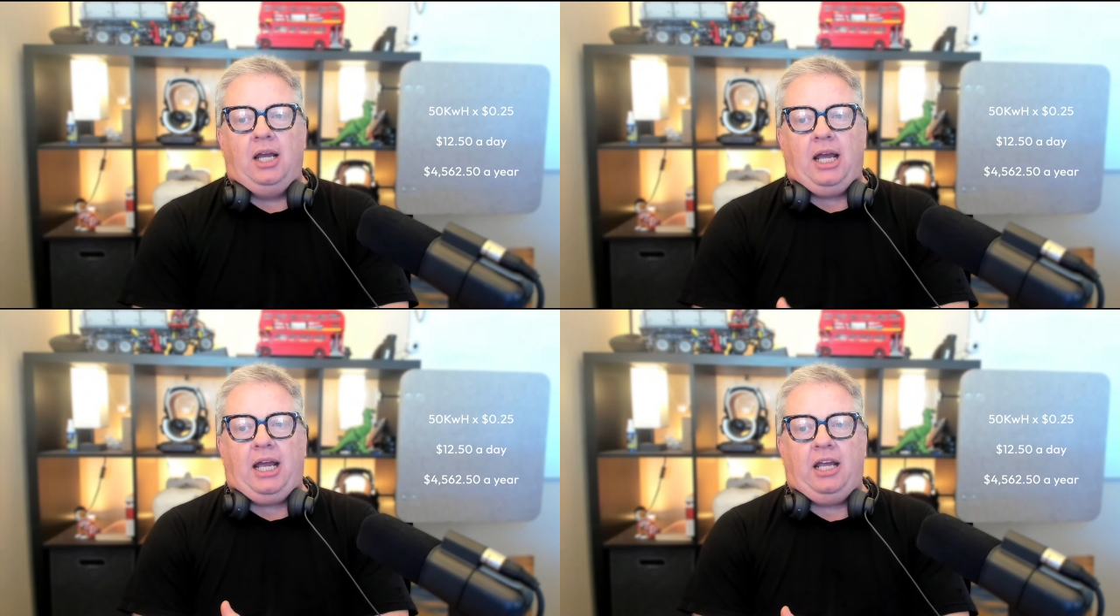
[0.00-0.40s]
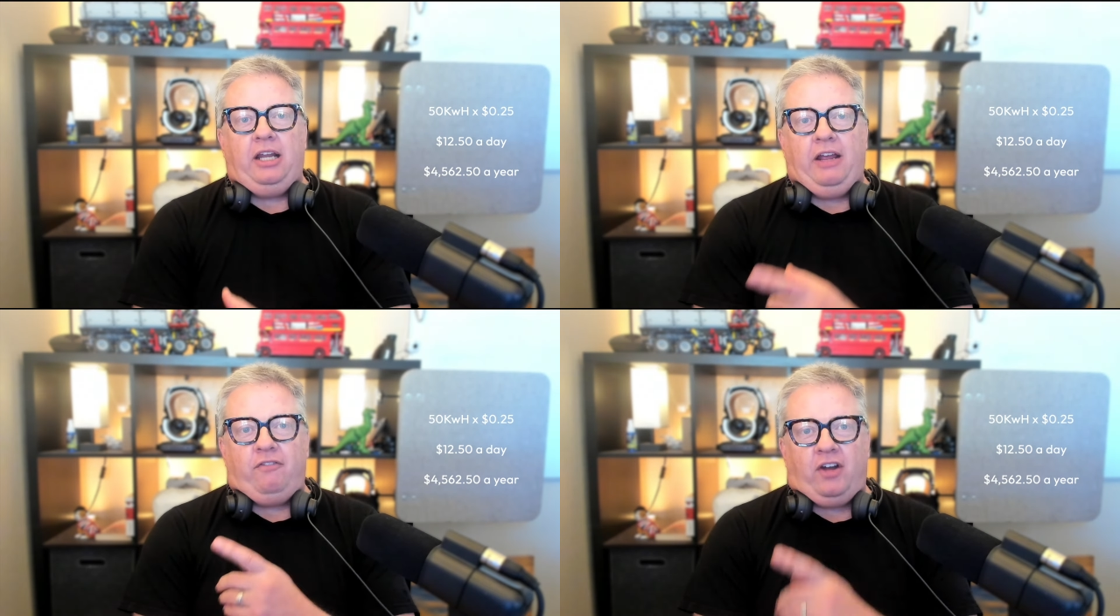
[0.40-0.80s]
And
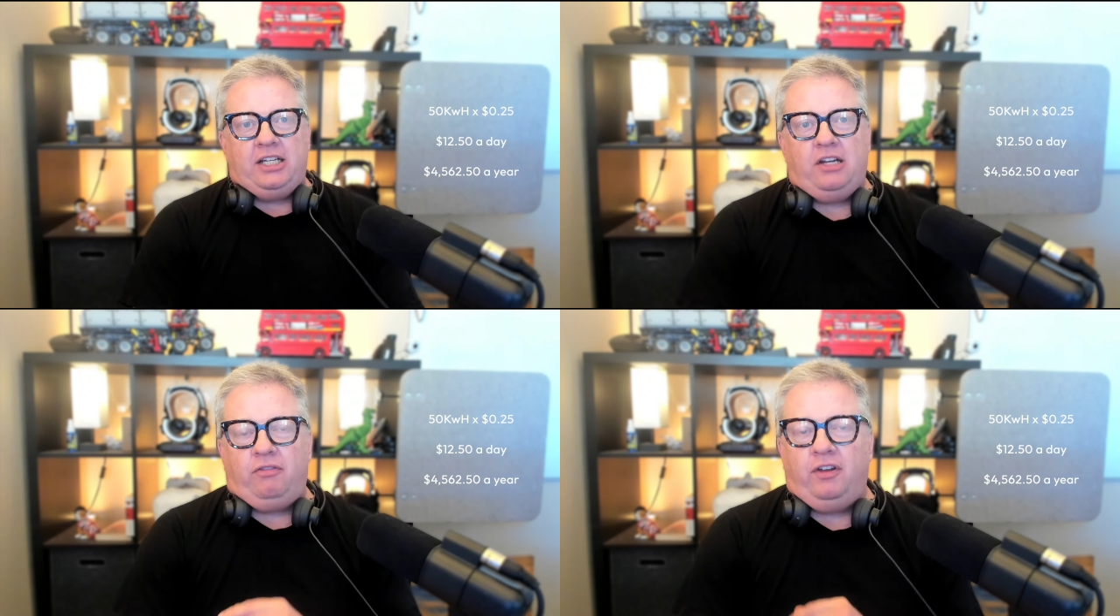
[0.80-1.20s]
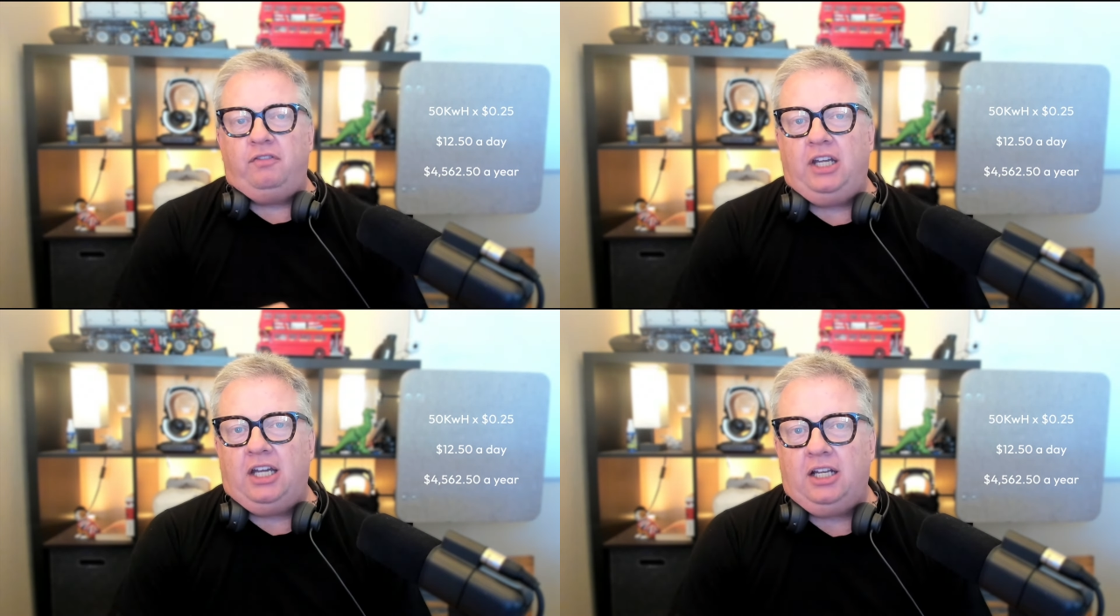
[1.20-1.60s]
if I did
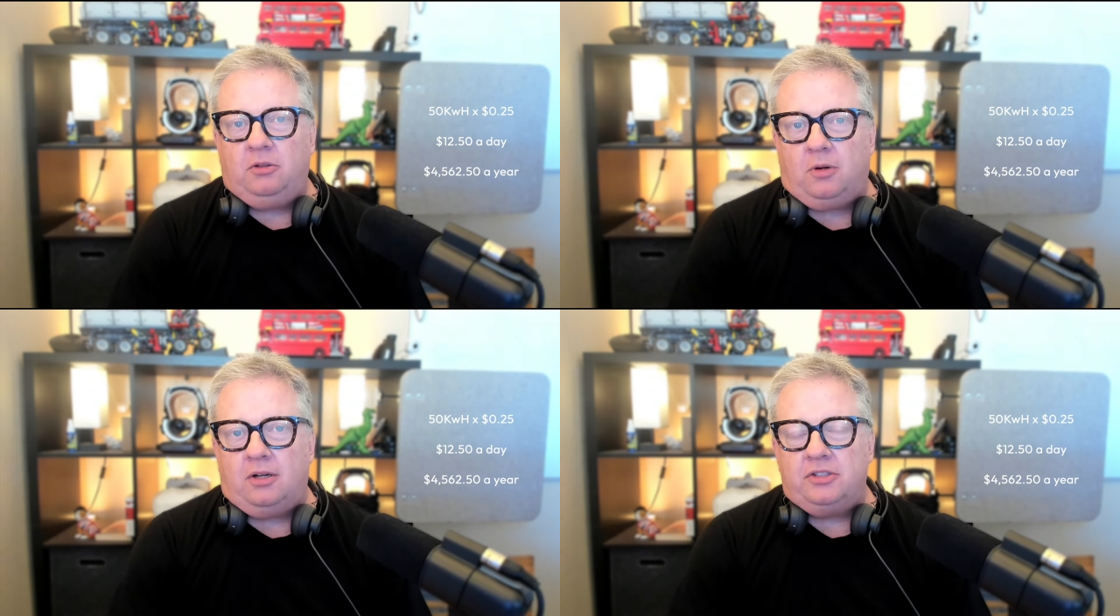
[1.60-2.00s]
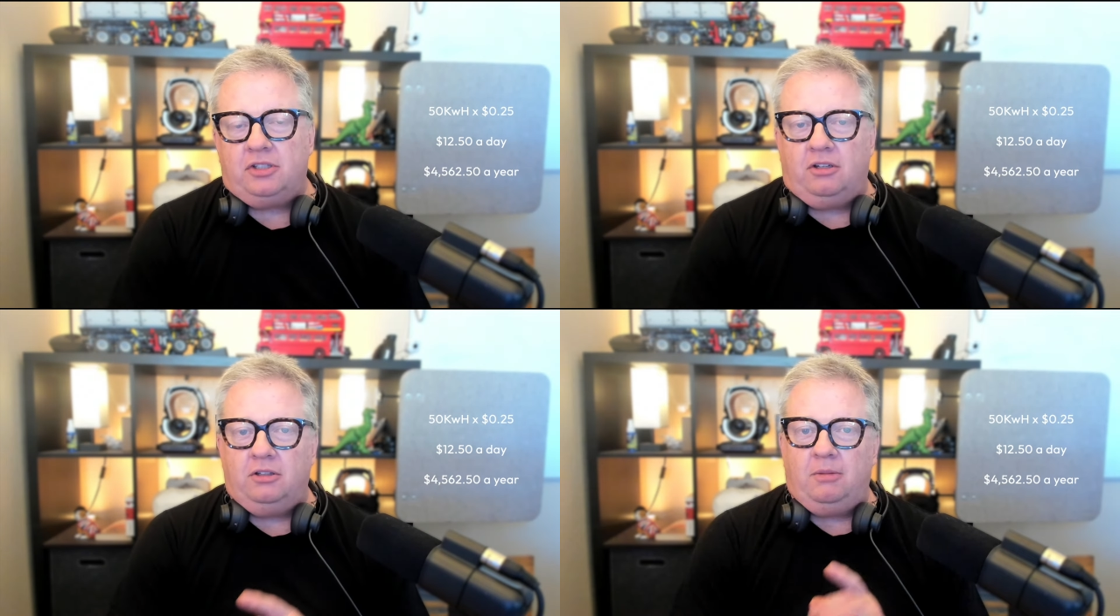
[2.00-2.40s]
50 kilowatts
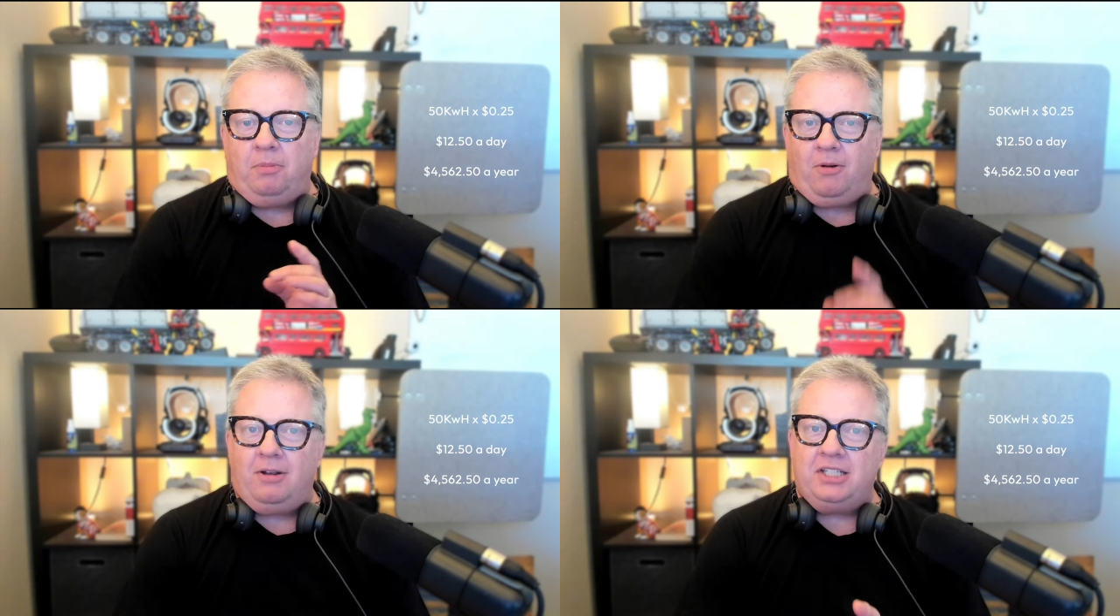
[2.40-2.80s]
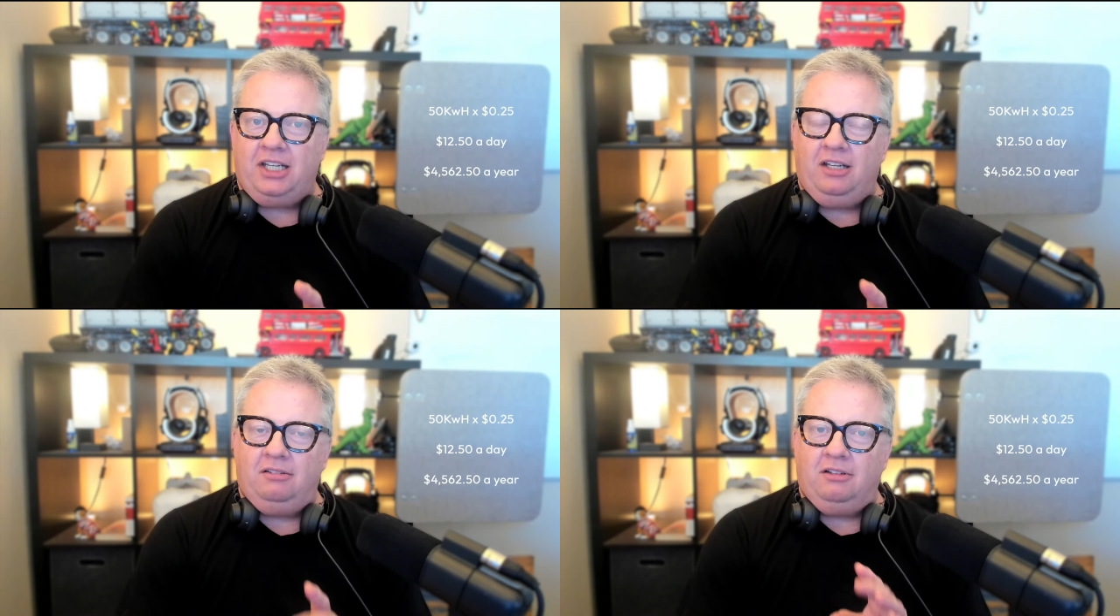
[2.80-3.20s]
on the
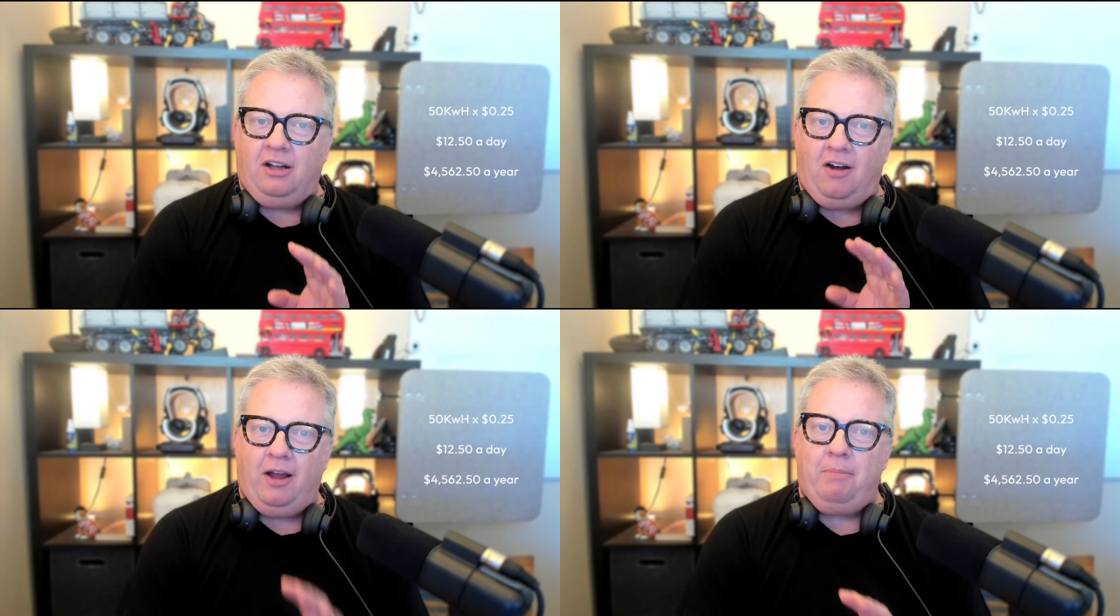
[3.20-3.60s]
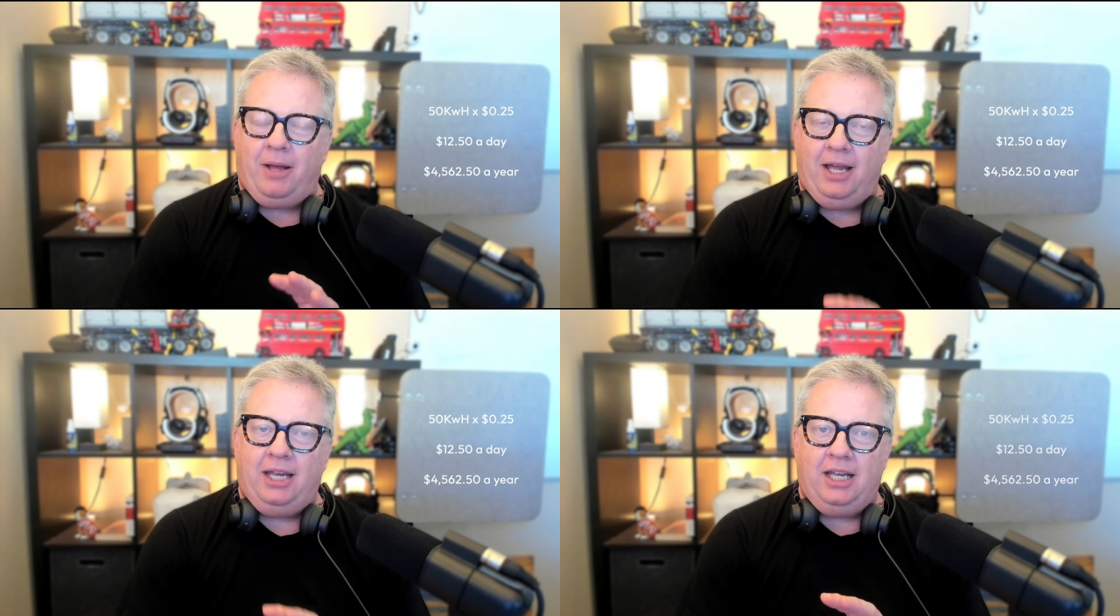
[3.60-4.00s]
pricing I
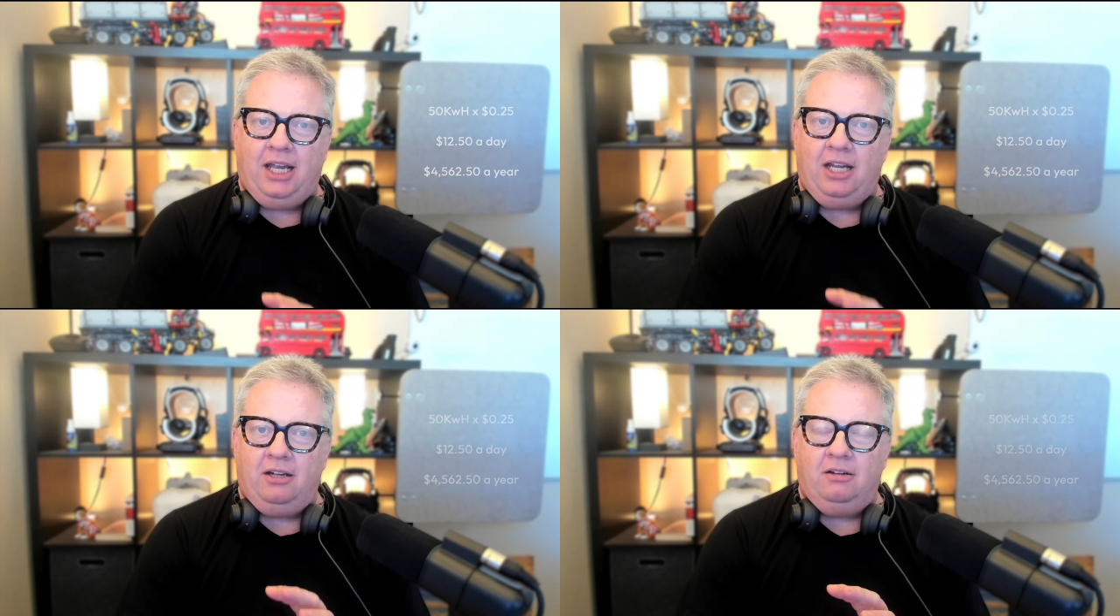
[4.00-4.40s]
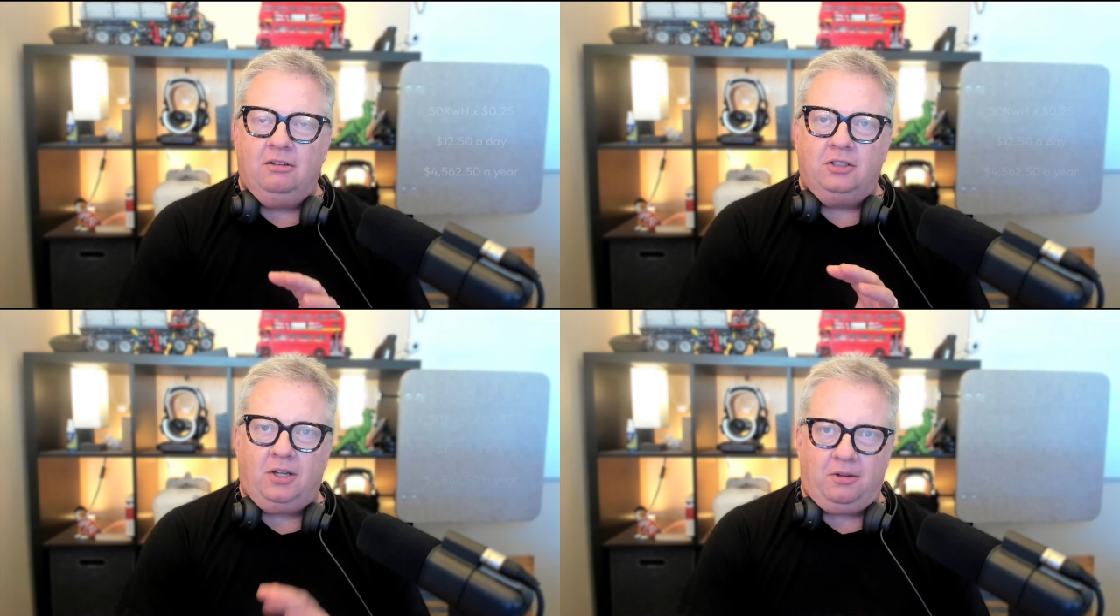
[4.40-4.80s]
pay in
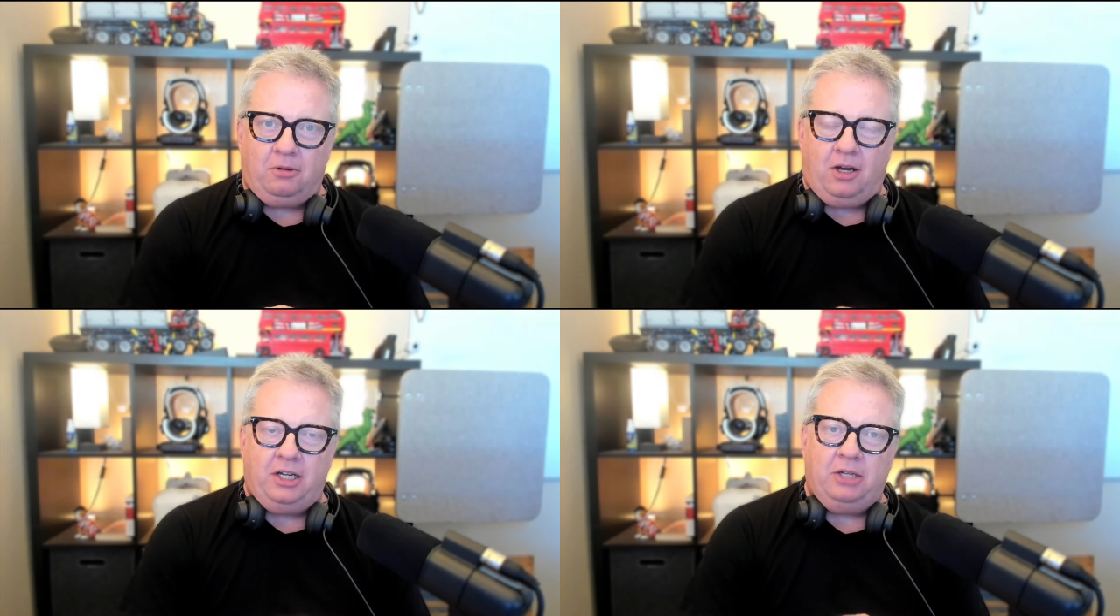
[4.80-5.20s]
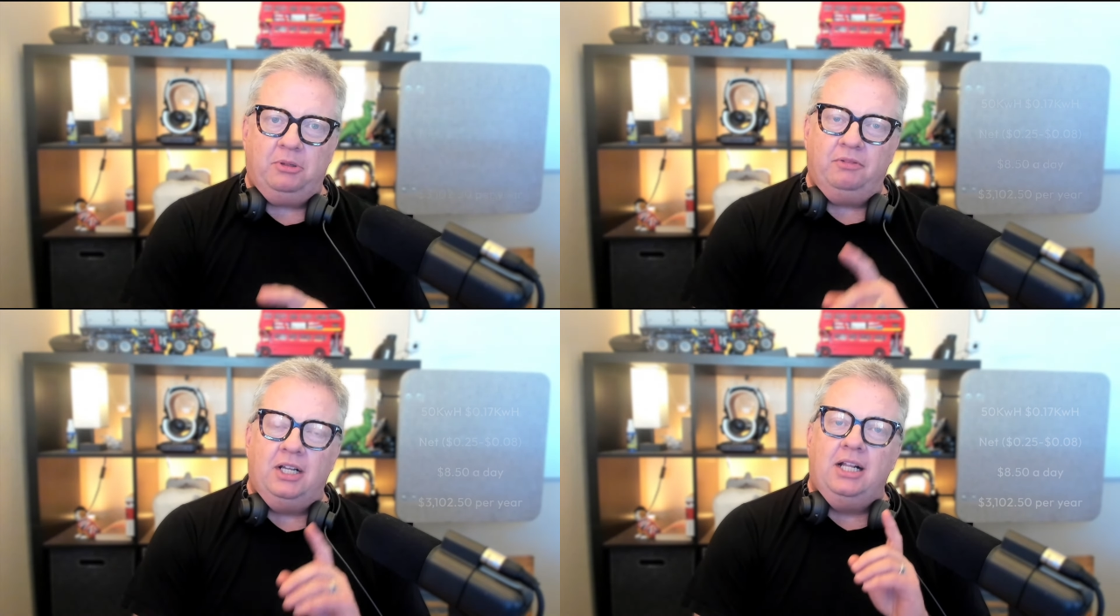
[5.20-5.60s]
Colorado of